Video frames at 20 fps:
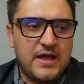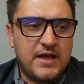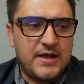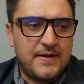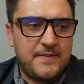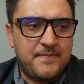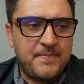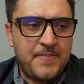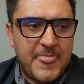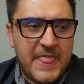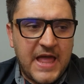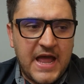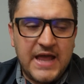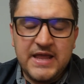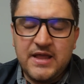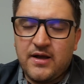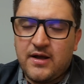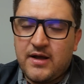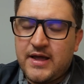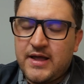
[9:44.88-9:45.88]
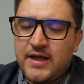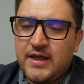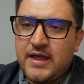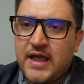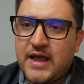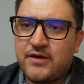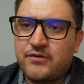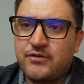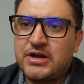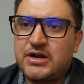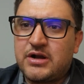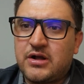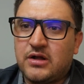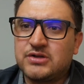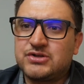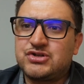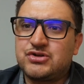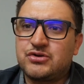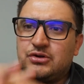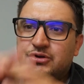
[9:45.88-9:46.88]
um, AI
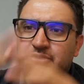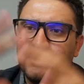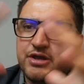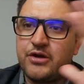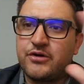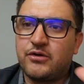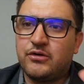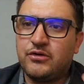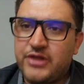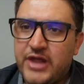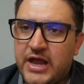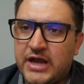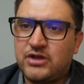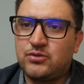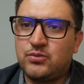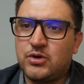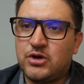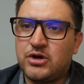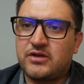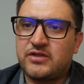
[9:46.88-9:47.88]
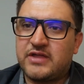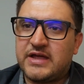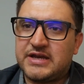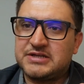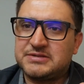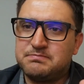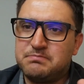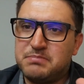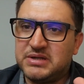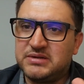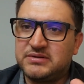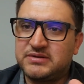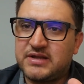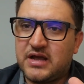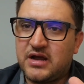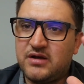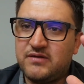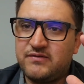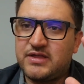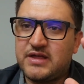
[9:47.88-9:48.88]
agricultural neural network that is built
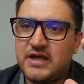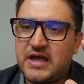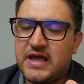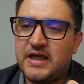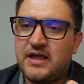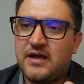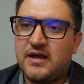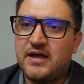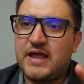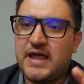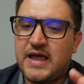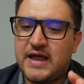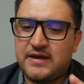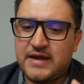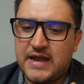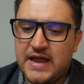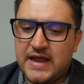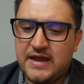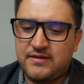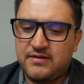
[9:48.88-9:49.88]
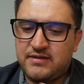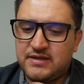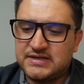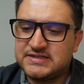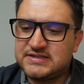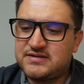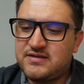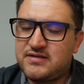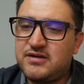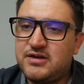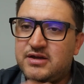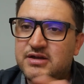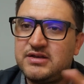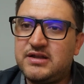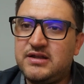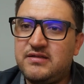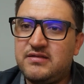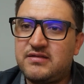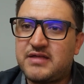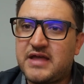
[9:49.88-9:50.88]
over the AI and and this
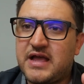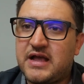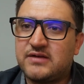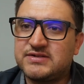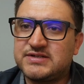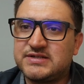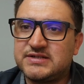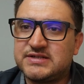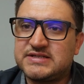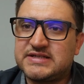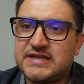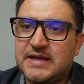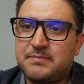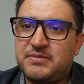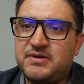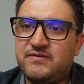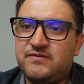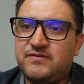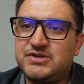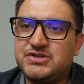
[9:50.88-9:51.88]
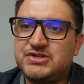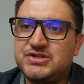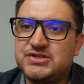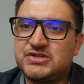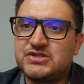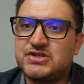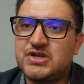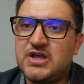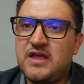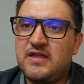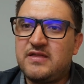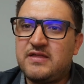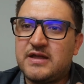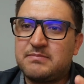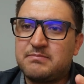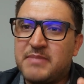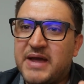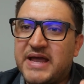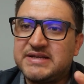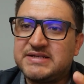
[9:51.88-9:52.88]
thirteen thousand subdivisions
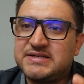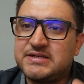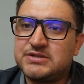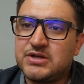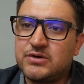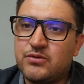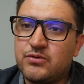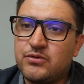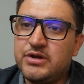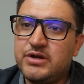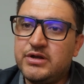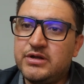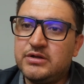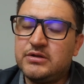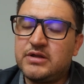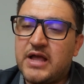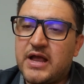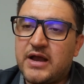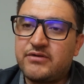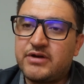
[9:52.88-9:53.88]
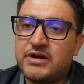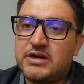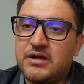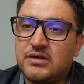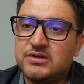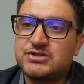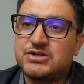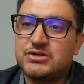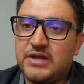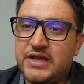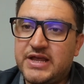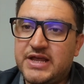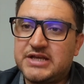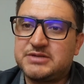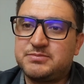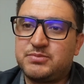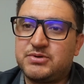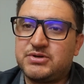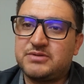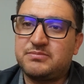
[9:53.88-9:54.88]
that makes it a real agricultural
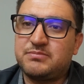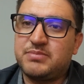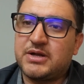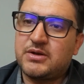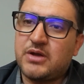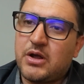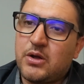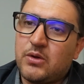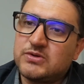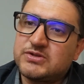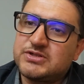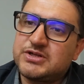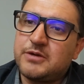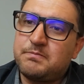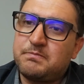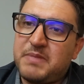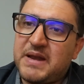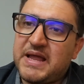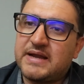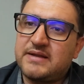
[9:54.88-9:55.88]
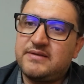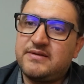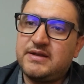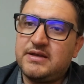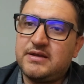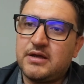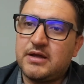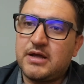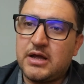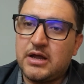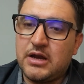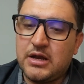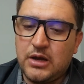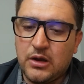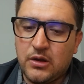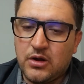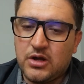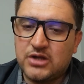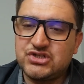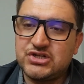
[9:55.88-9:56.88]
expert. But I also plugged in a, a
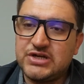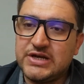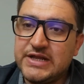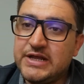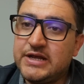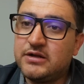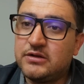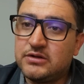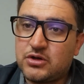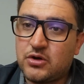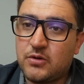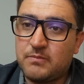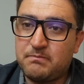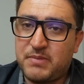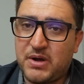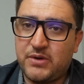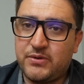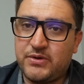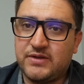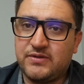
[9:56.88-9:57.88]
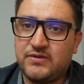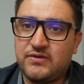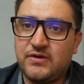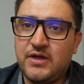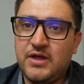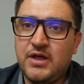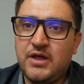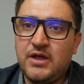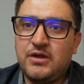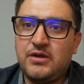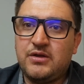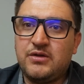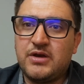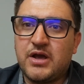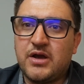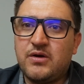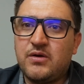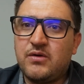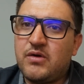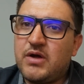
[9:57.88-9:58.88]
large legal component. You
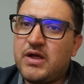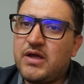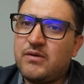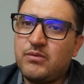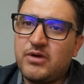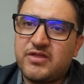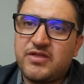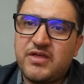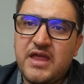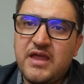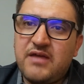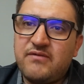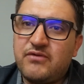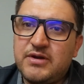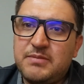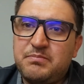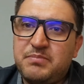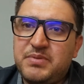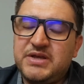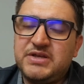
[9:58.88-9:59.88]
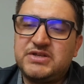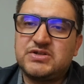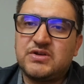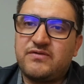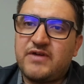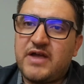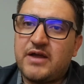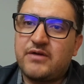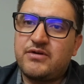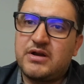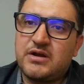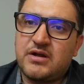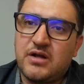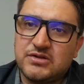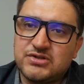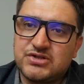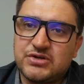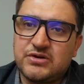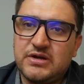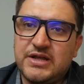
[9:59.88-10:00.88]
know, eh, with every piece of
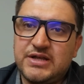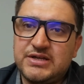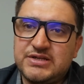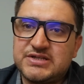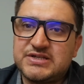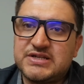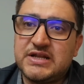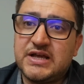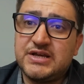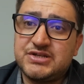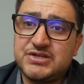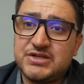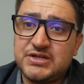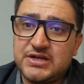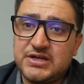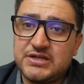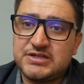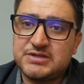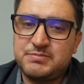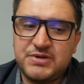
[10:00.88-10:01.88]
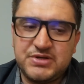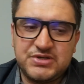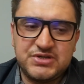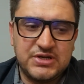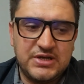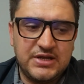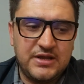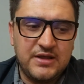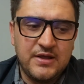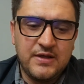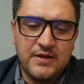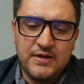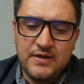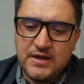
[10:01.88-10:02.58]
agricultural legislation and especially